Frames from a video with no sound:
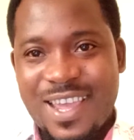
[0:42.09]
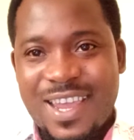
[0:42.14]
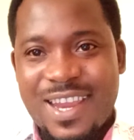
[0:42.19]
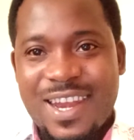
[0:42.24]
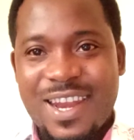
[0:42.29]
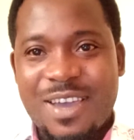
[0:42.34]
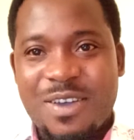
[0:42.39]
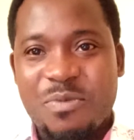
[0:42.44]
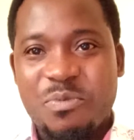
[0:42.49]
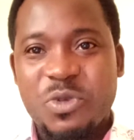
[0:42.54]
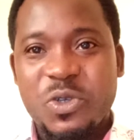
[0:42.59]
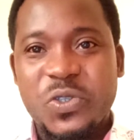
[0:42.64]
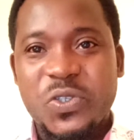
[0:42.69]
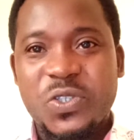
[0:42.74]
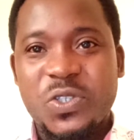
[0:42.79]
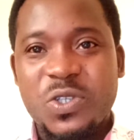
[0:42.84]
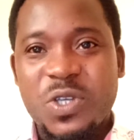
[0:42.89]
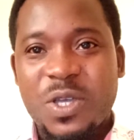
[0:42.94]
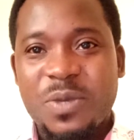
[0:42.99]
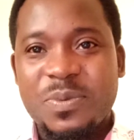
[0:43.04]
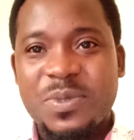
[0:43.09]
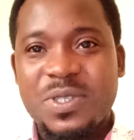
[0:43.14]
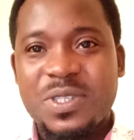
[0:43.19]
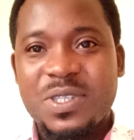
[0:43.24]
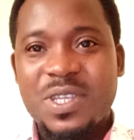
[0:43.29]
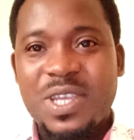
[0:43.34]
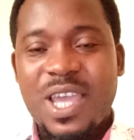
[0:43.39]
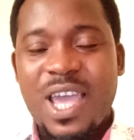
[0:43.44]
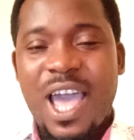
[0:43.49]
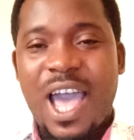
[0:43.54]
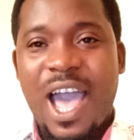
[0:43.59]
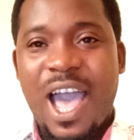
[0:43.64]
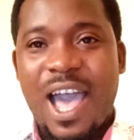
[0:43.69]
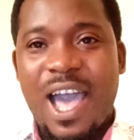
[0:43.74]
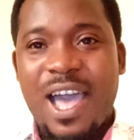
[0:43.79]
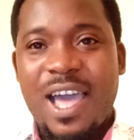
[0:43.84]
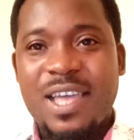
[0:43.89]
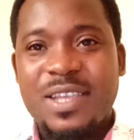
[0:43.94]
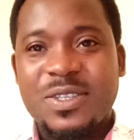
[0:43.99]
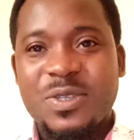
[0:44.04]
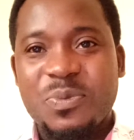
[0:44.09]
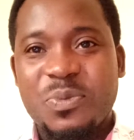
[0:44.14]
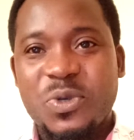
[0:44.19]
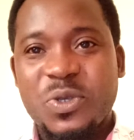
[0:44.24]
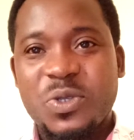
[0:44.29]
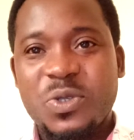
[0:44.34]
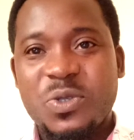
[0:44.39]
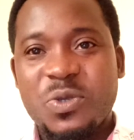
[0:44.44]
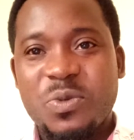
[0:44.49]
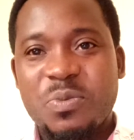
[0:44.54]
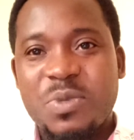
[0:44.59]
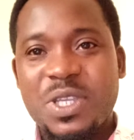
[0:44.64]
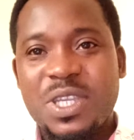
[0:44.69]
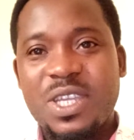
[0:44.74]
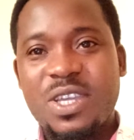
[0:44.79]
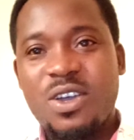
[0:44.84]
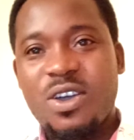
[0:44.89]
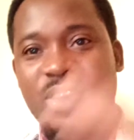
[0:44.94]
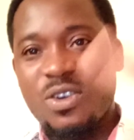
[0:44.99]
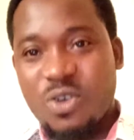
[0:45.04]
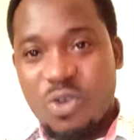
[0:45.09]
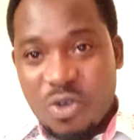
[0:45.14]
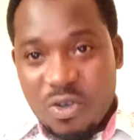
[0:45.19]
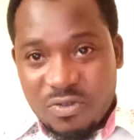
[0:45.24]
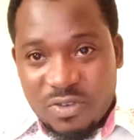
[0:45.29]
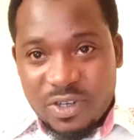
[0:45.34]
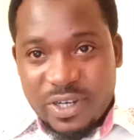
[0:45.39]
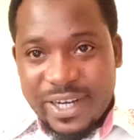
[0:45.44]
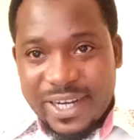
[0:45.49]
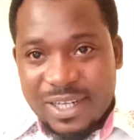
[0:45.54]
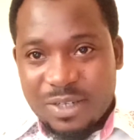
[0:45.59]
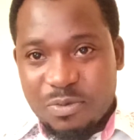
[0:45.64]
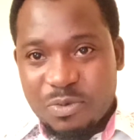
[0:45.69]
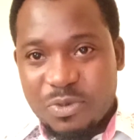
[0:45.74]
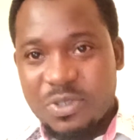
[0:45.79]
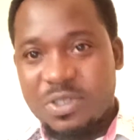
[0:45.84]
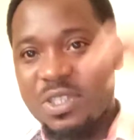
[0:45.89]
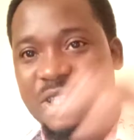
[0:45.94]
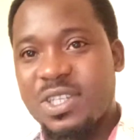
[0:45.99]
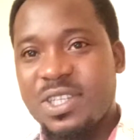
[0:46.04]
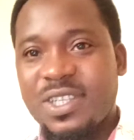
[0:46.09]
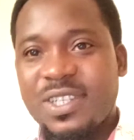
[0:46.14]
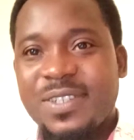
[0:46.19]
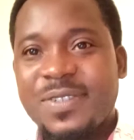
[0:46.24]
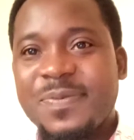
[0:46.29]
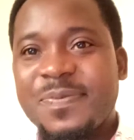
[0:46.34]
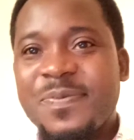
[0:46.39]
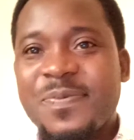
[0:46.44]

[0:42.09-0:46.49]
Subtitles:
Now, most jobs are supposed to be on overhead position.